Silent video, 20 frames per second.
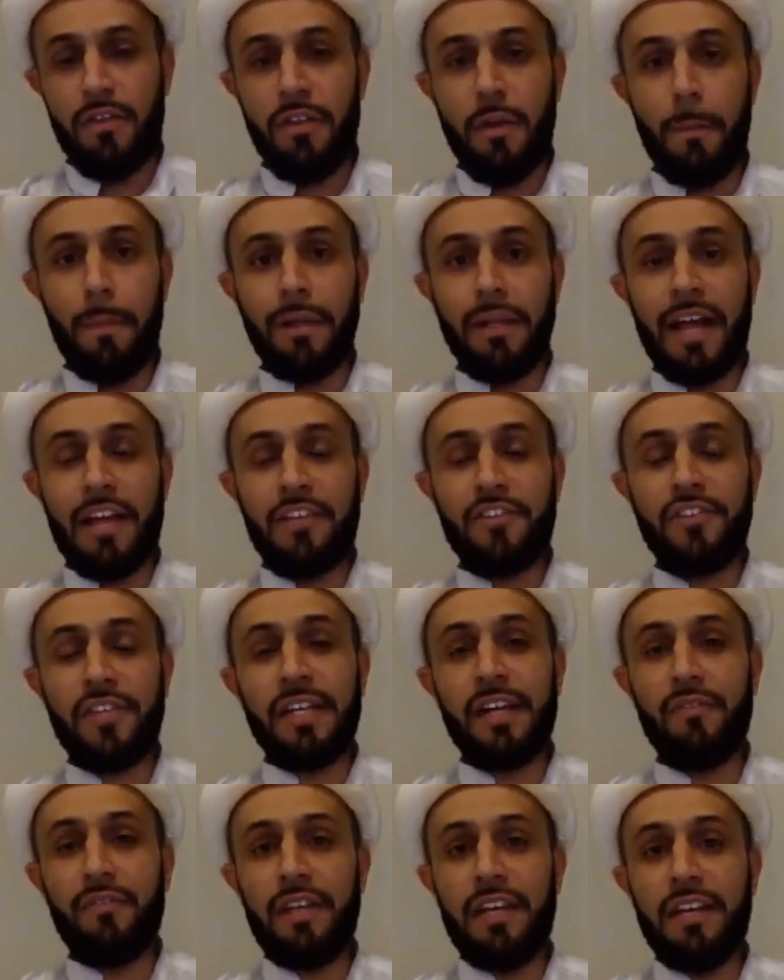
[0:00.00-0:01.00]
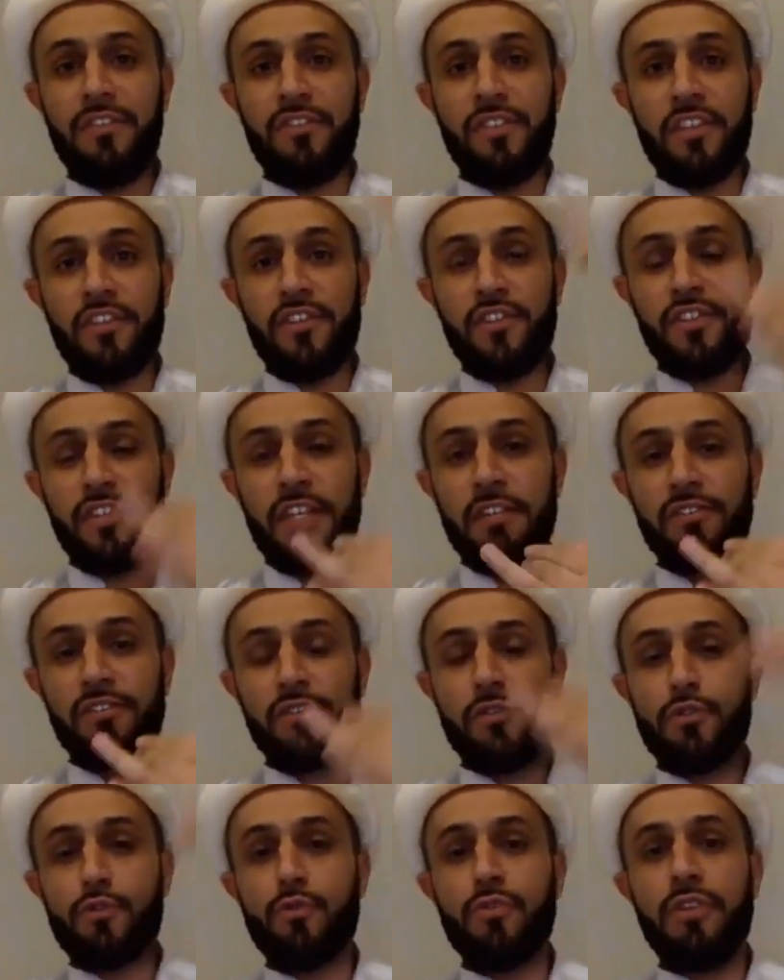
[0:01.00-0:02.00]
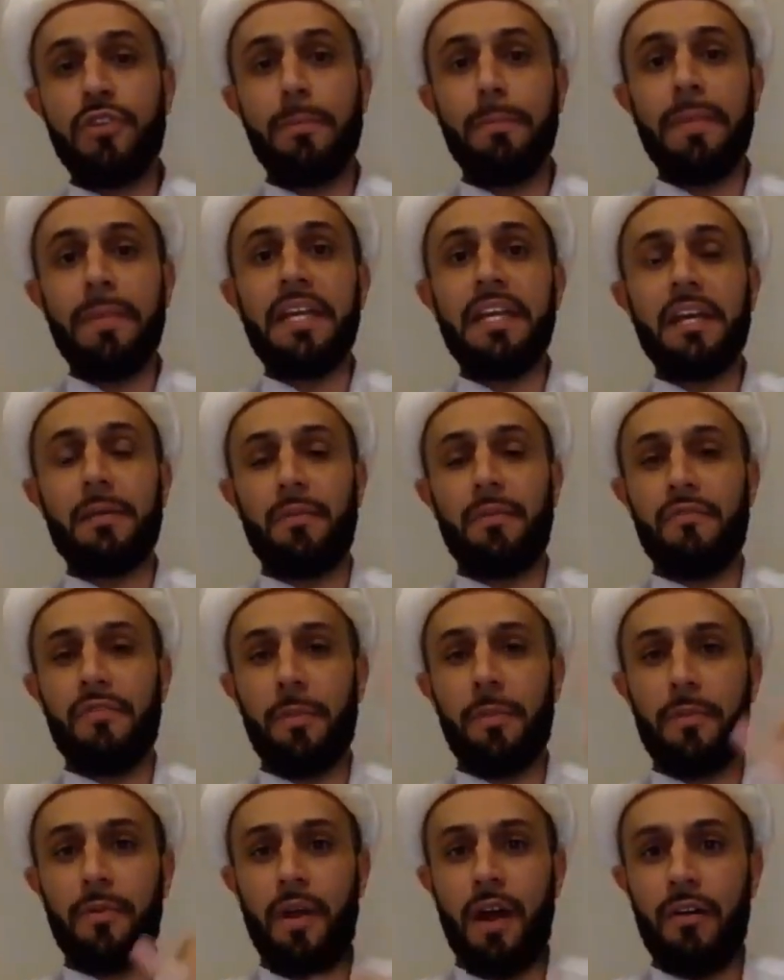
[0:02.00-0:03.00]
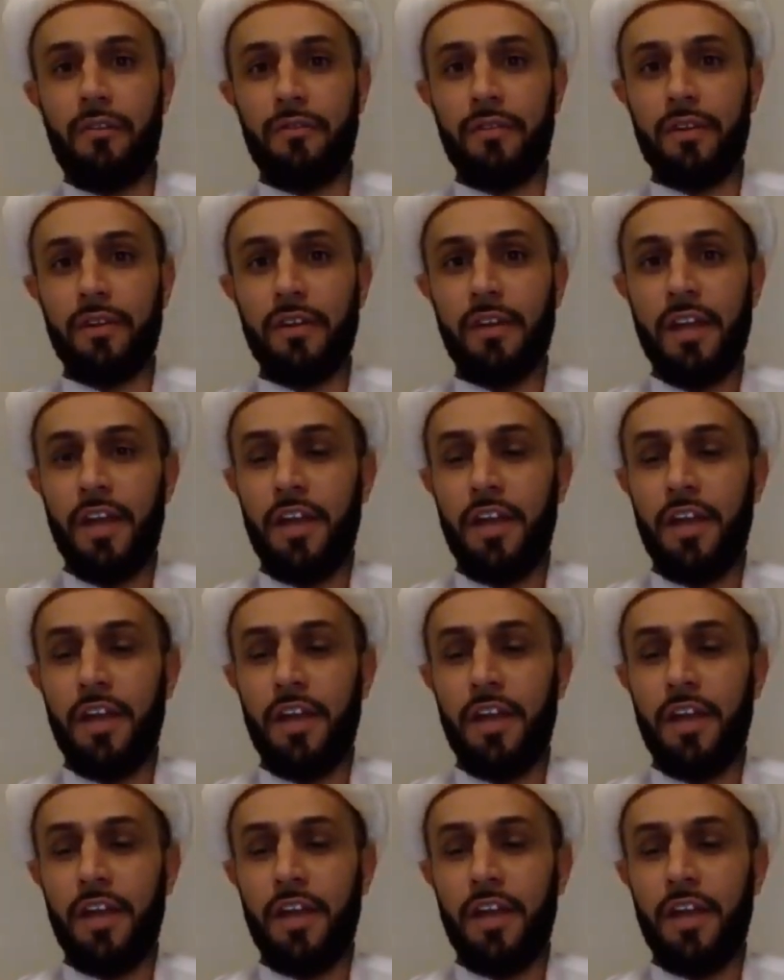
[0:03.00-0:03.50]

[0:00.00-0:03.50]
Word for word: the blessing of existence through the medium of the Prophet.